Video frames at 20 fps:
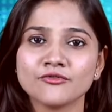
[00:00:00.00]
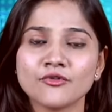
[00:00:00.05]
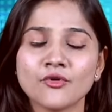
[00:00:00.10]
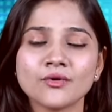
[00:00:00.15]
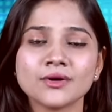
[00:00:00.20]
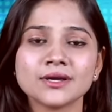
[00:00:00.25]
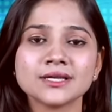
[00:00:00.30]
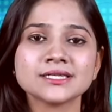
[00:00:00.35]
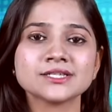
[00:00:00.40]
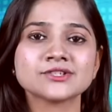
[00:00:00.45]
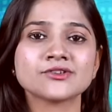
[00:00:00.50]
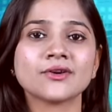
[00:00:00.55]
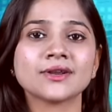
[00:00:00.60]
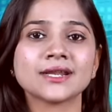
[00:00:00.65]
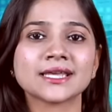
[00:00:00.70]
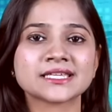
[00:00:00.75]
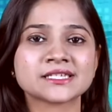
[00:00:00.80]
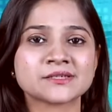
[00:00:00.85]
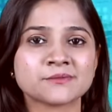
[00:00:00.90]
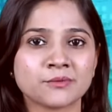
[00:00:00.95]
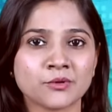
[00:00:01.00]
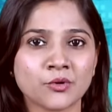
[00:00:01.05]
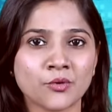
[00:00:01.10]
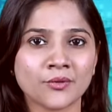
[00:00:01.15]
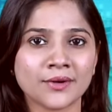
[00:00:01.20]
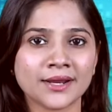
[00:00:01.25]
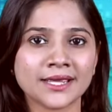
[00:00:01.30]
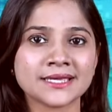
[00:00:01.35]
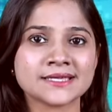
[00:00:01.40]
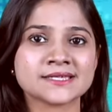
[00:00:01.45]
focused on
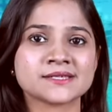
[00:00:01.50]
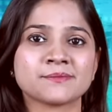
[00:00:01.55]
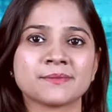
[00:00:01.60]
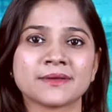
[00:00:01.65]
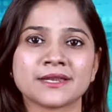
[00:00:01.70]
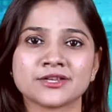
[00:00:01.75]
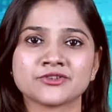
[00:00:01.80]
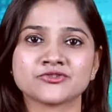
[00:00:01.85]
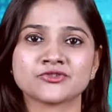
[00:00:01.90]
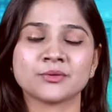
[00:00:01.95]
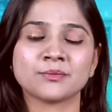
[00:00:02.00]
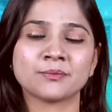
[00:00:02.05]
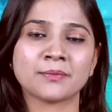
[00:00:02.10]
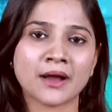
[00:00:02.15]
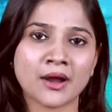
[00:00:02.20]
exploring spiritual